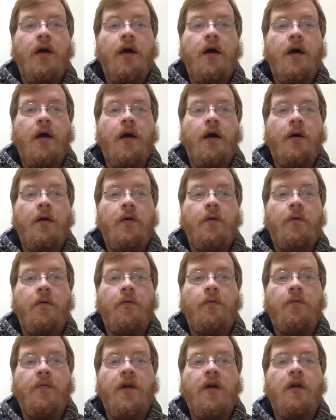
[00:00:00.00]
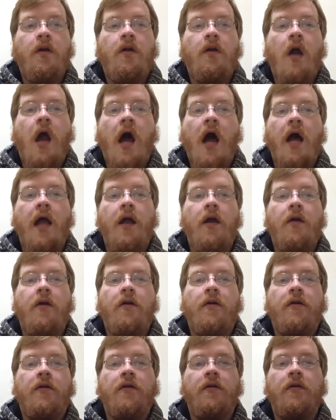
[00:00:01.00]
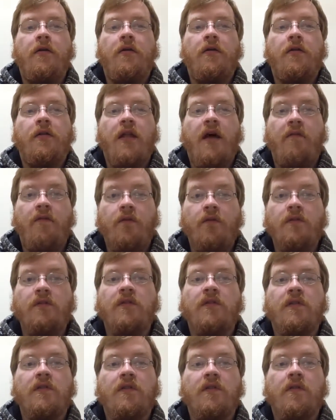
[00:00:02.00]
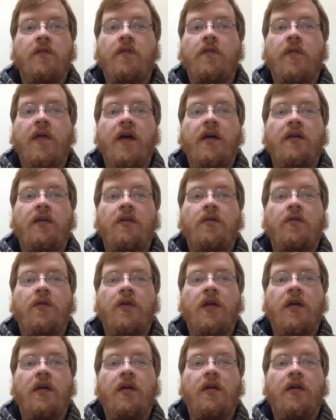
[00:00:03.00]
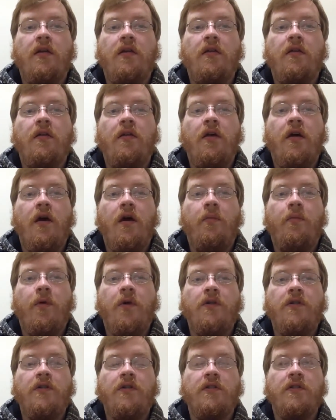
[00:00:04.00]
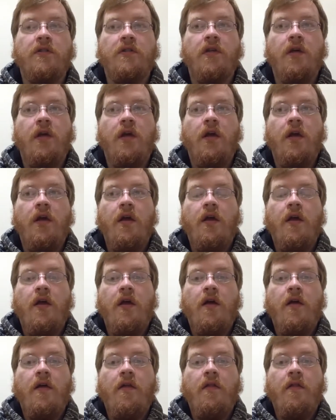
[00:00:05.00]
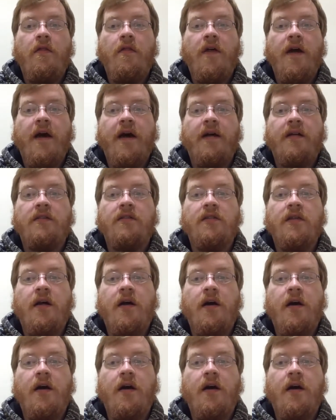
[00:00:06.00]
There are higher levels that you can purchase that